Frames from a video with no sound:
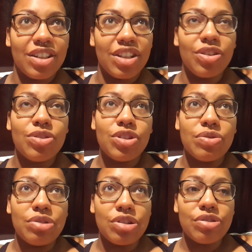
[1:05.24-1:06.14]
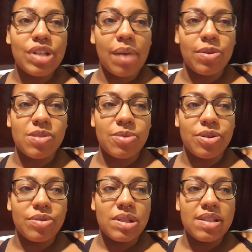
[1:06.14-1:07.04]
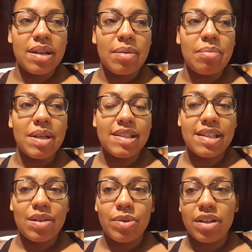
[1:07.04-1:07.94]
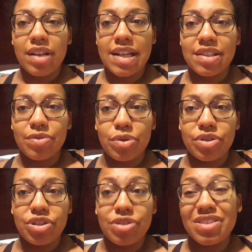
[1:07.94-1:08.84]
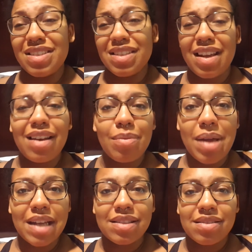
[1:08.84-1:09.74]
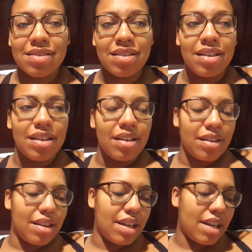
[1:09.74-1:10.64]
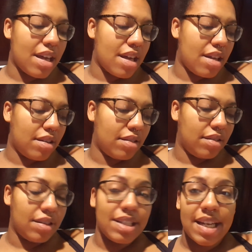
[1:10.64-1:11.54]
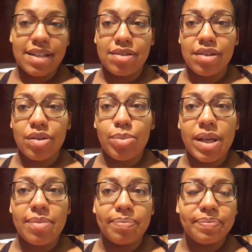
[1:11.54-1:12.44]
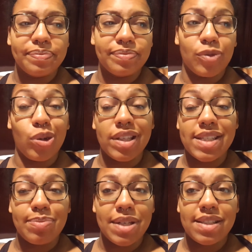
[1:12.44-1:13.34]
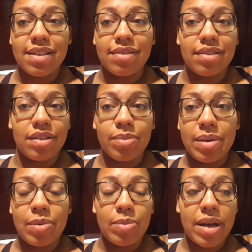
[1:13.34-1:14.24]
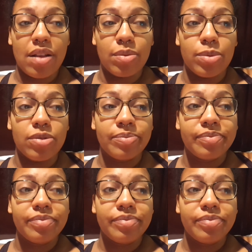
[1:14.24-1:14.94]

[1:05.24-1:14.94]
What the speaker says: you do 2 tablespoons, mix it in with a glass of orange juice because it kind of masks the taste a little bit, or at least makes it a little bit more palatable.